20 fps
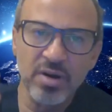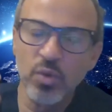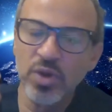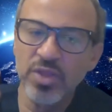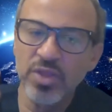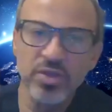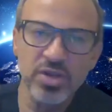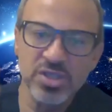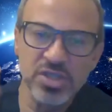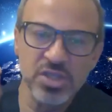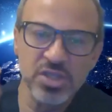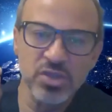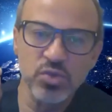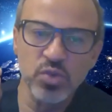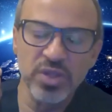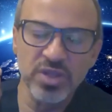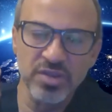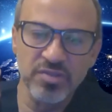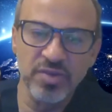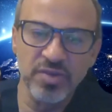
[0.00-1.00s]
whether it's a
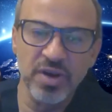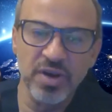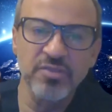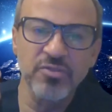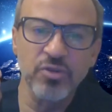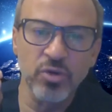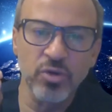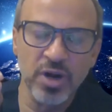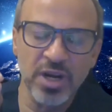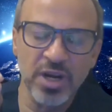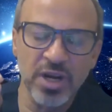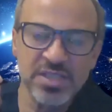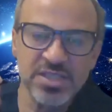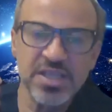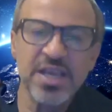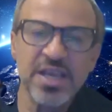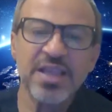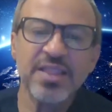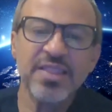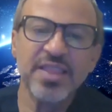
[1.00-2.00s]
25 or less,
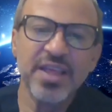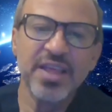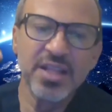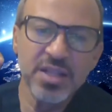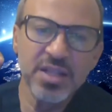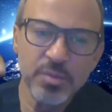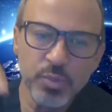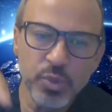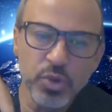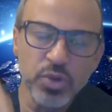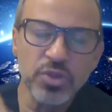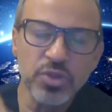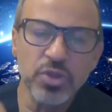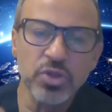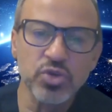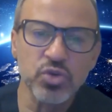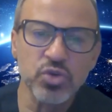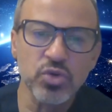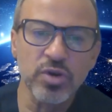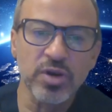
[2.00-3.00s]
then put the
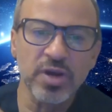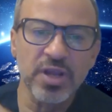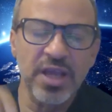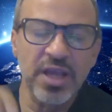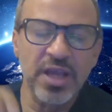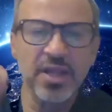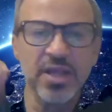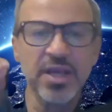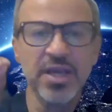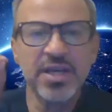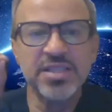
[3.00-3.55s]
trocar cannula.